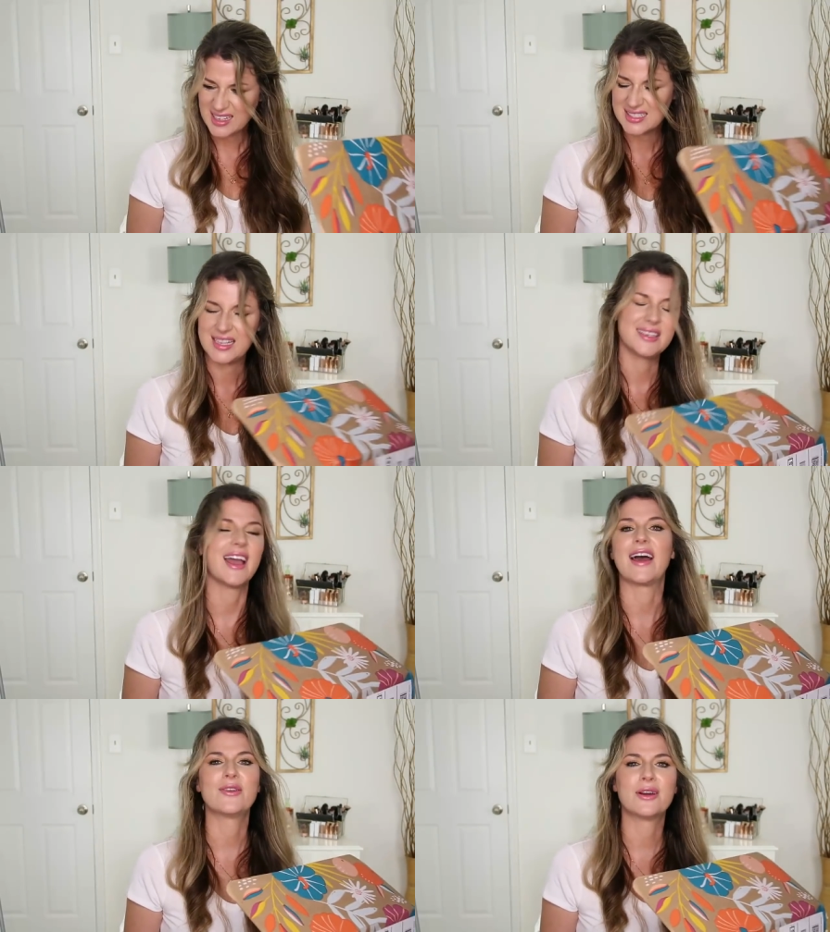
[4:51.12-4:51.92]
That is it.
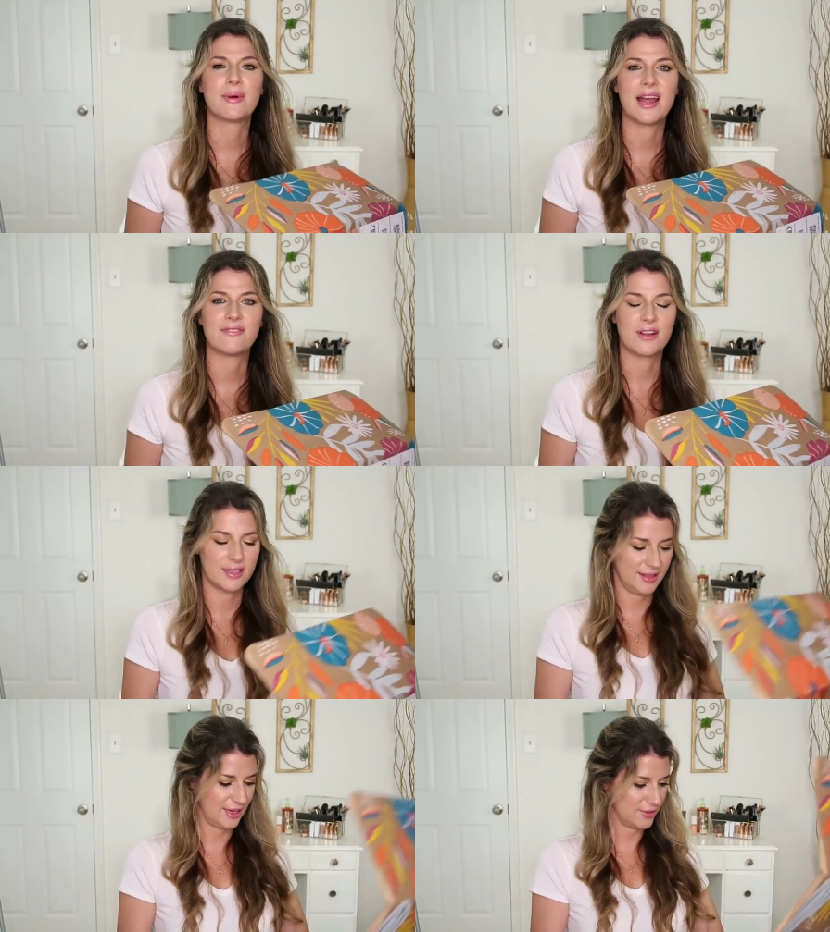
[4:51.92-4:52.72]
Yeah, I don't know why I felt
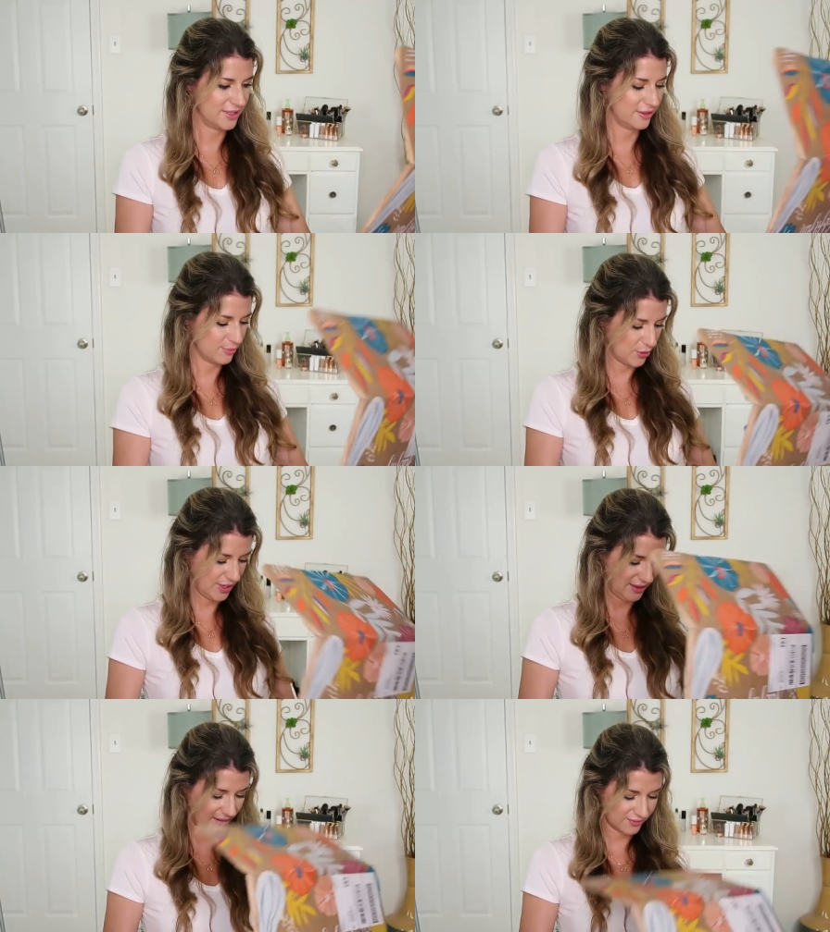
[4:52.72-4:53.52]
like there was a little
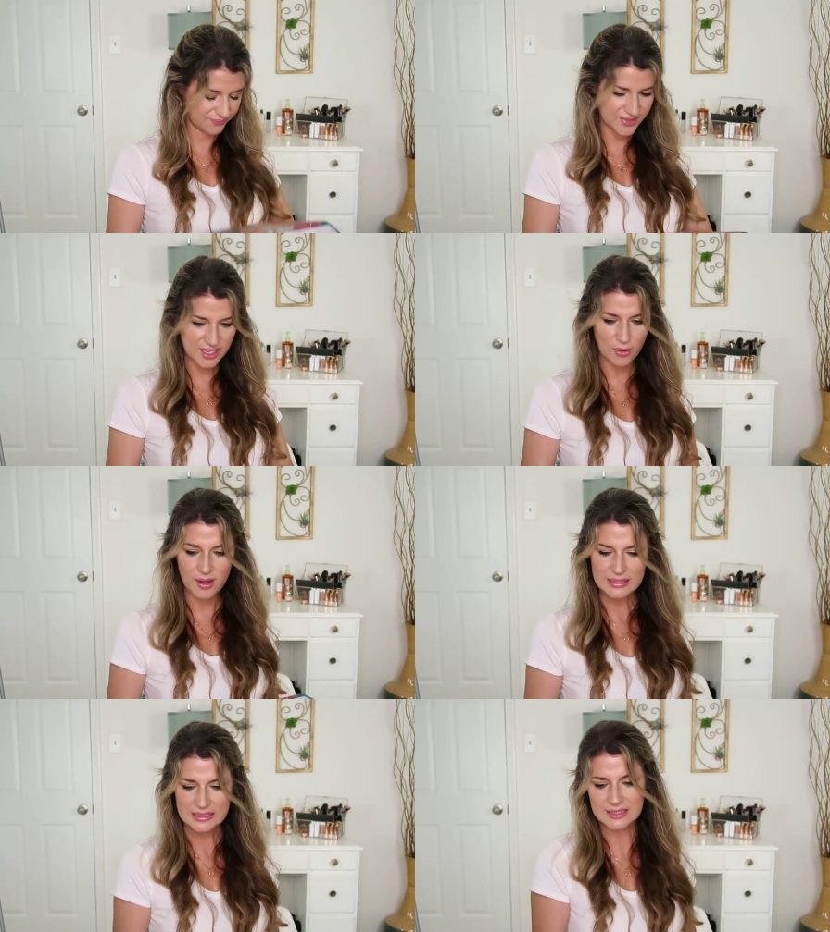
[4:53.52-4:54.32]
more in here.
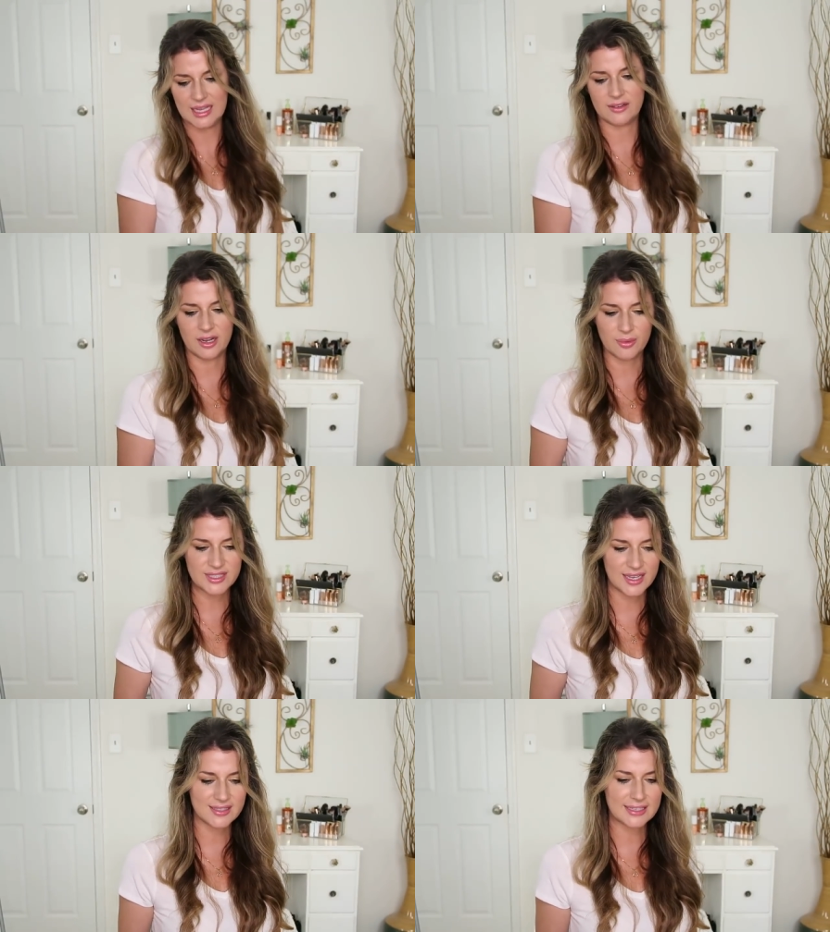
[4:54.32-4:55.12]
So, I don't know.
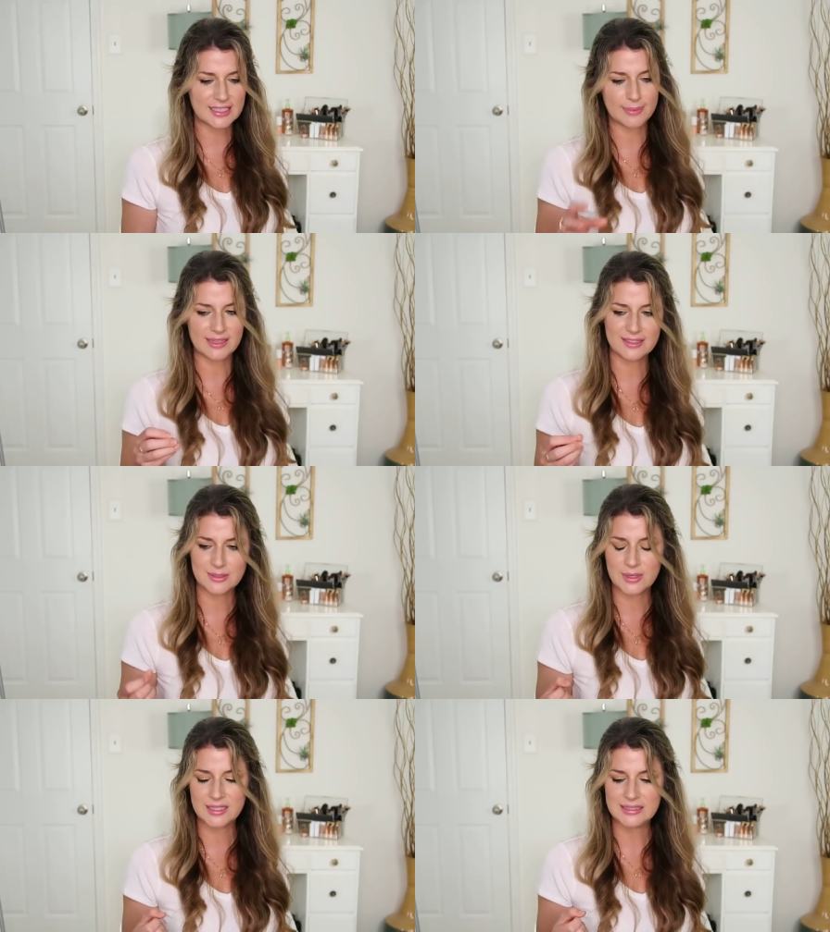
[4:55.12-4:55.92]
Was I excited about
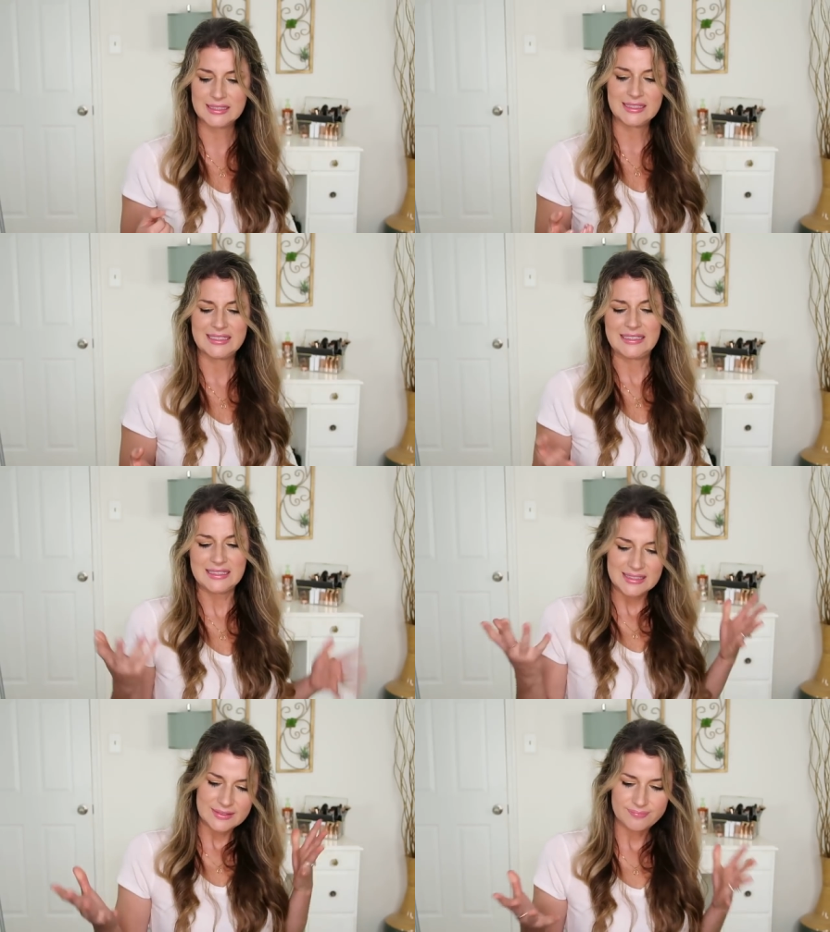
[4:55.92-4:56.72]
this one?
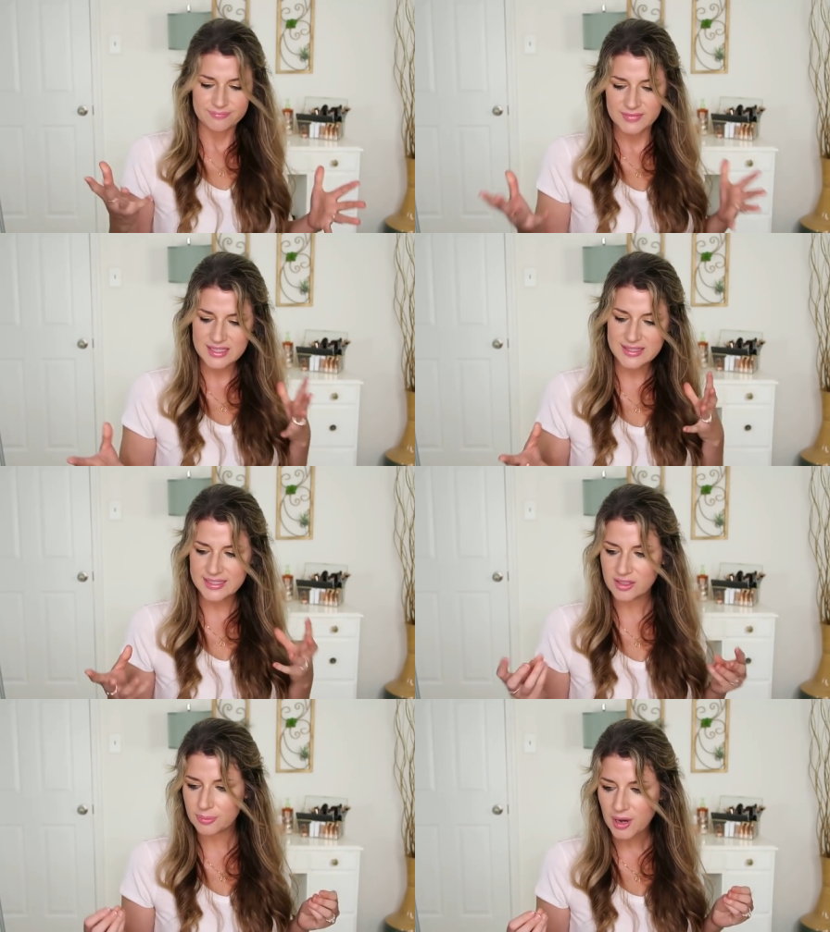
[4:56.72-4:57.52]
The
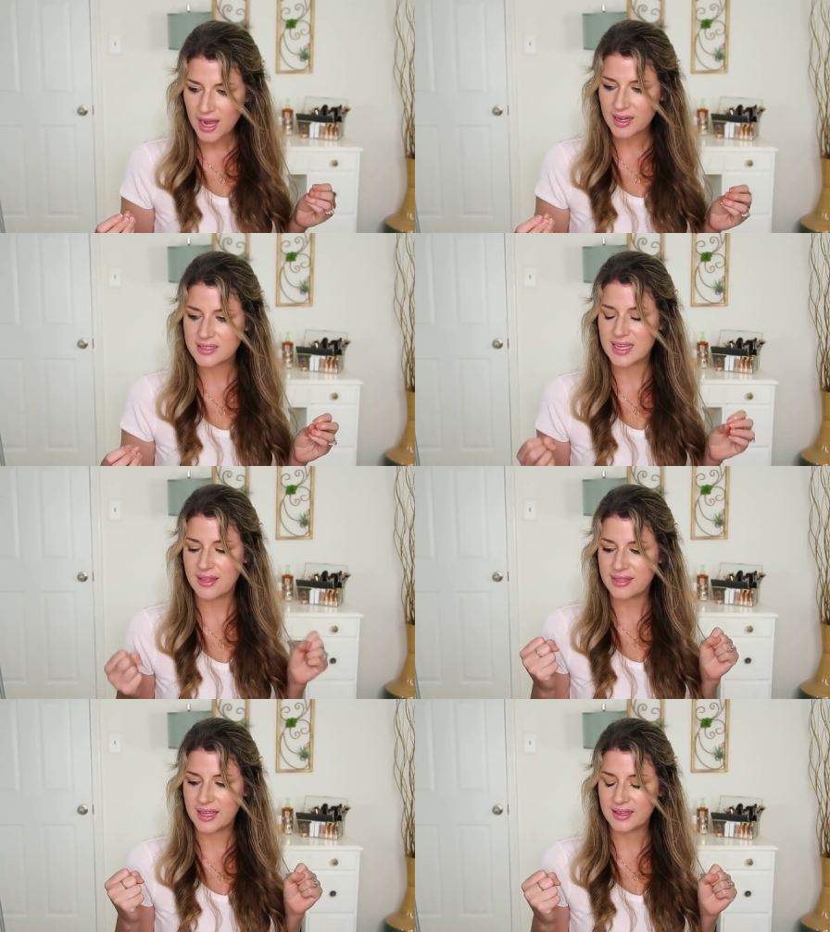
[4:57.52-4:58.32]
Stila products,
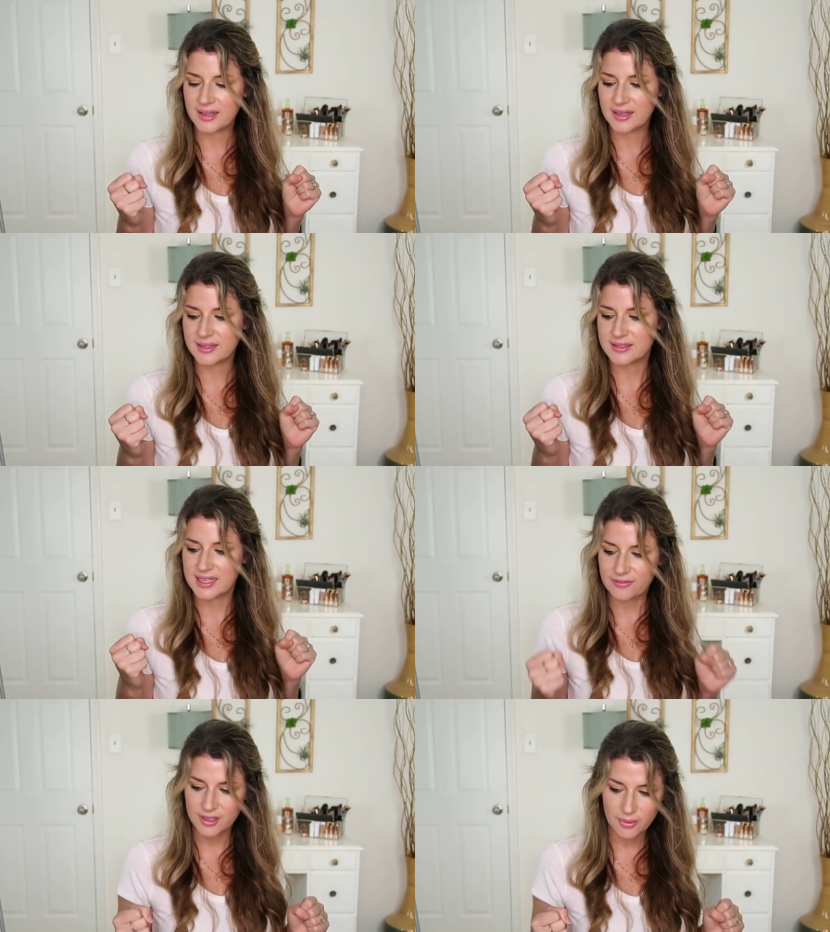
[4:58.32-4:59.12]
I think, is
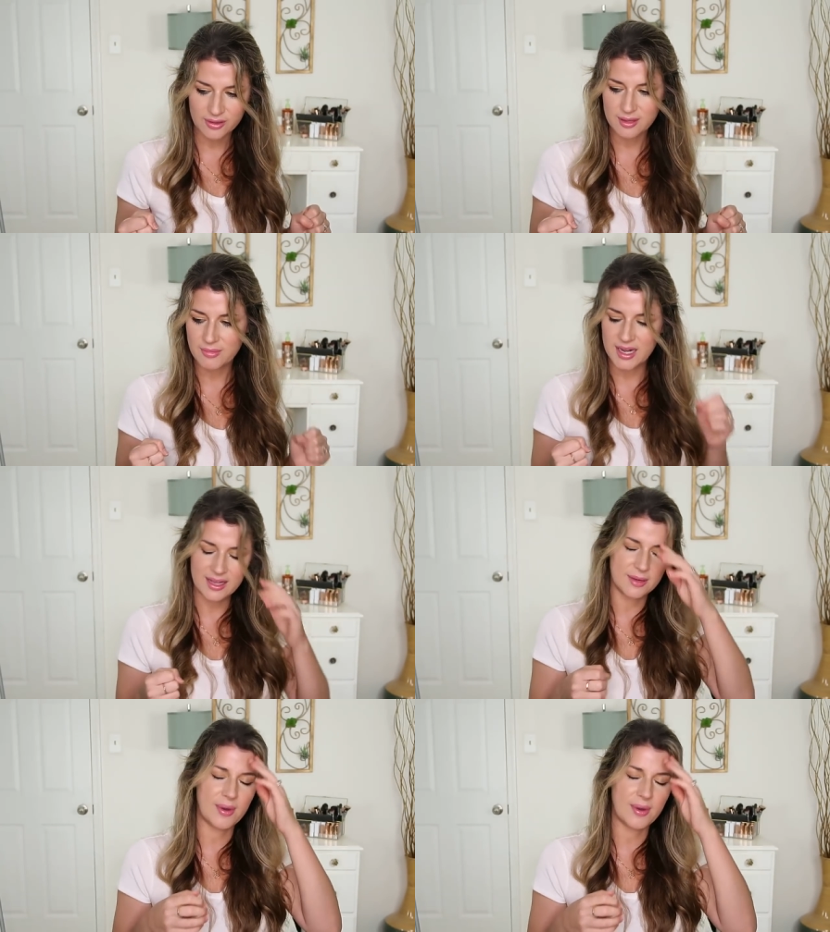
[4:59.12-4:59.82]
definitely worth the money.